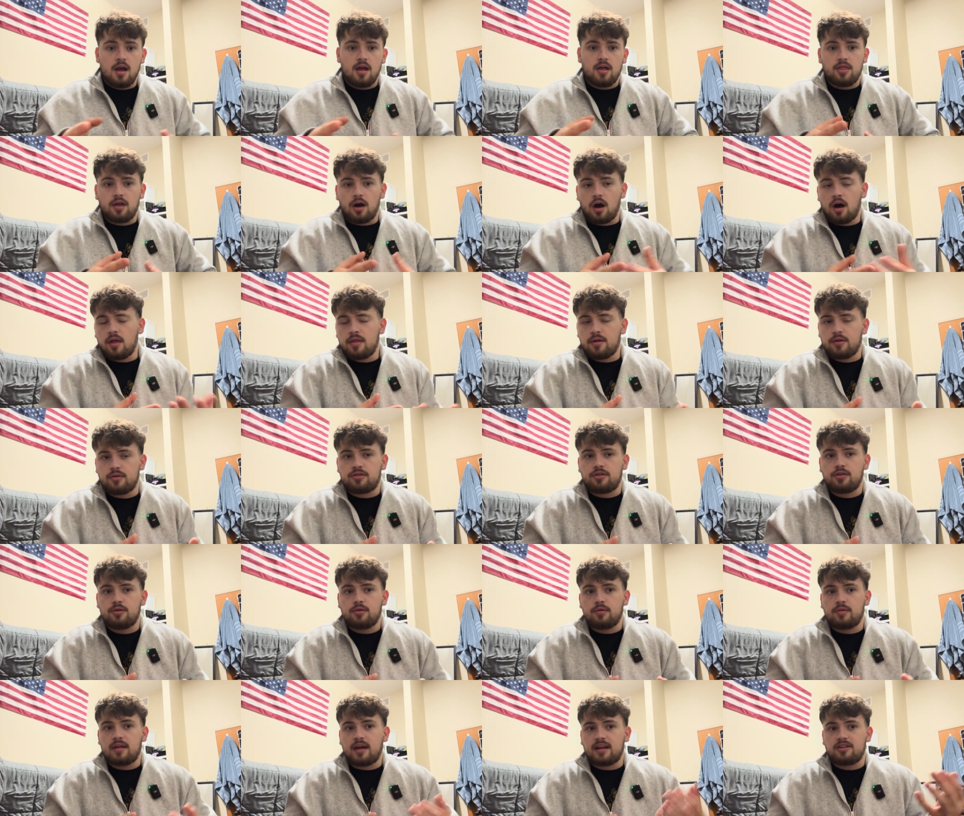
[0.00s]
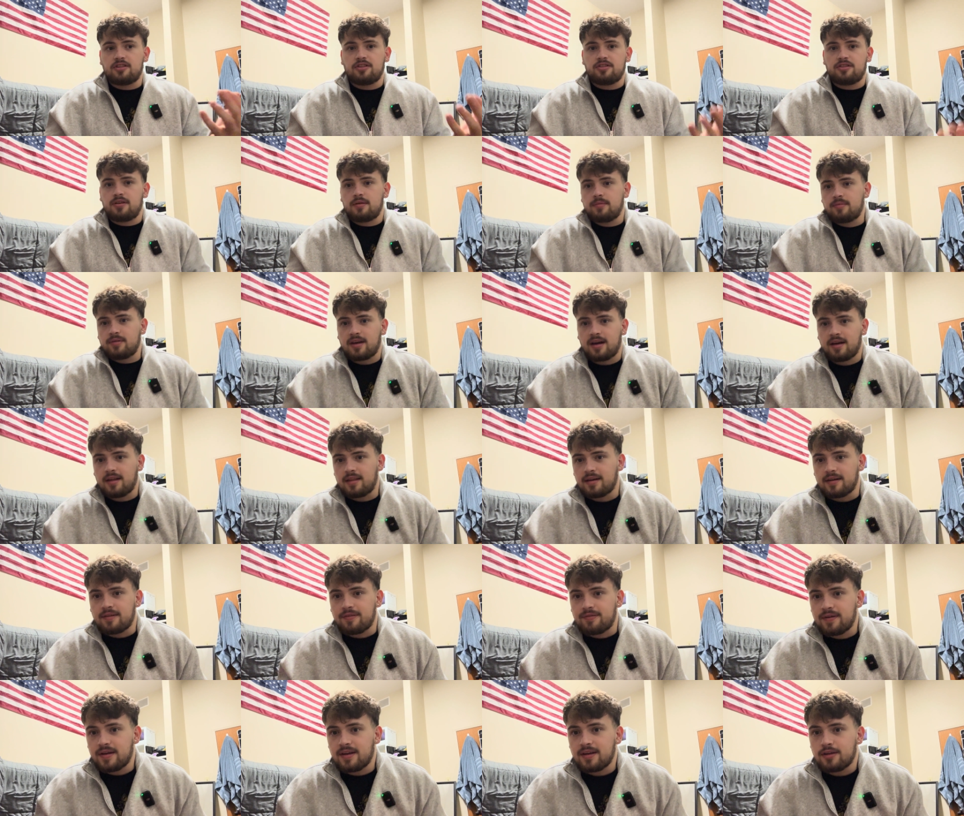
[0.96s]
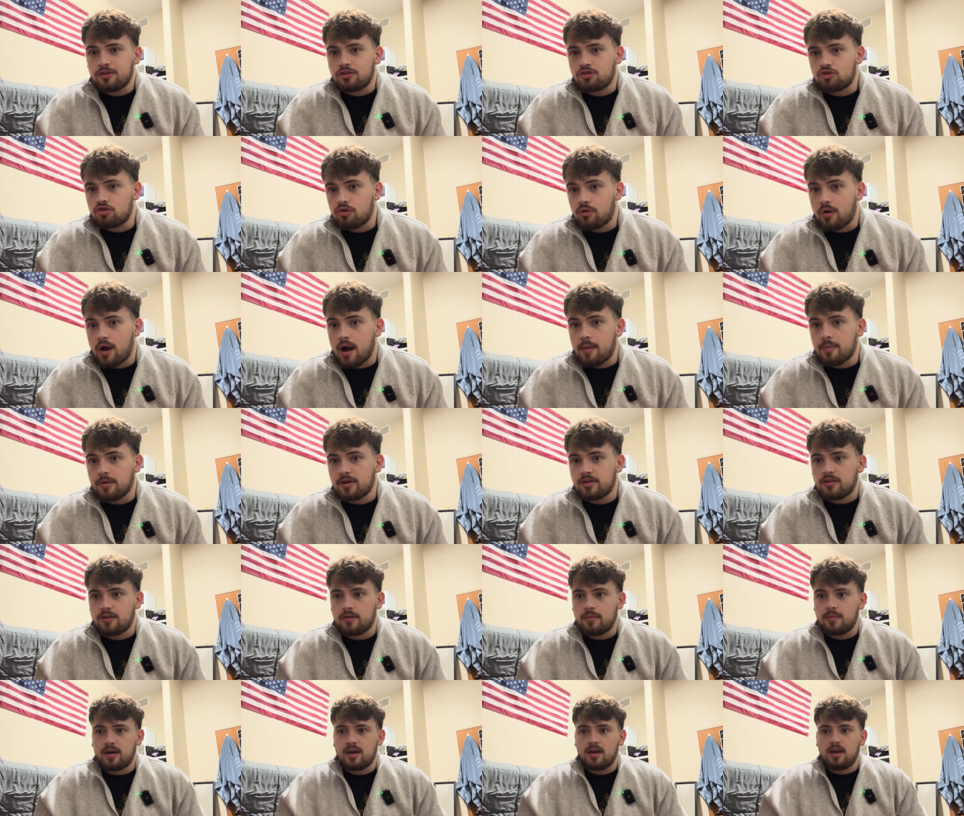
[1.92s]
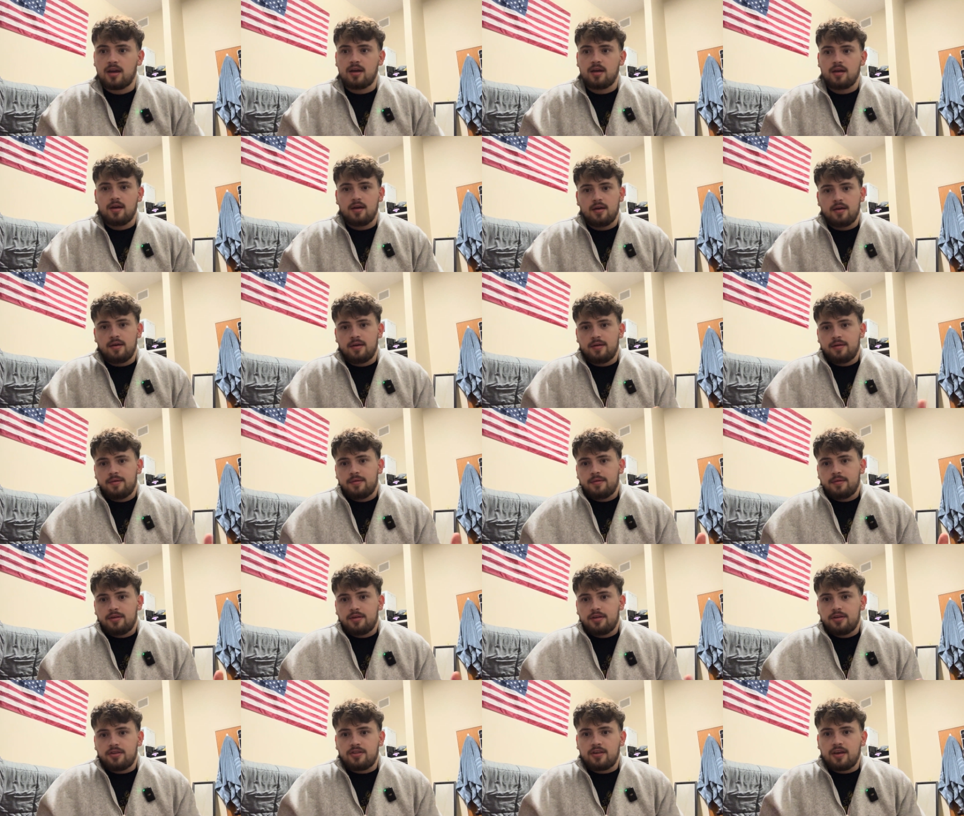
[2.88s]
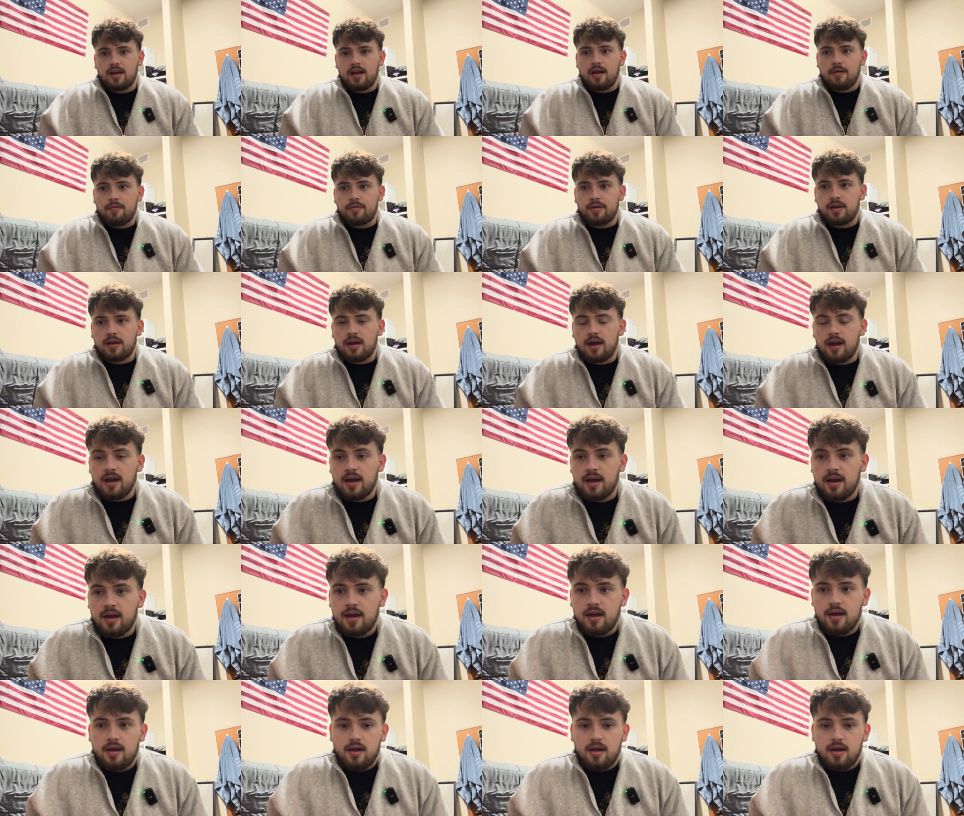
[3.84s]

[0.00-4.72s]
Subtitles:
The other two, that just seems kind of like fitness drama to me. You see it every day.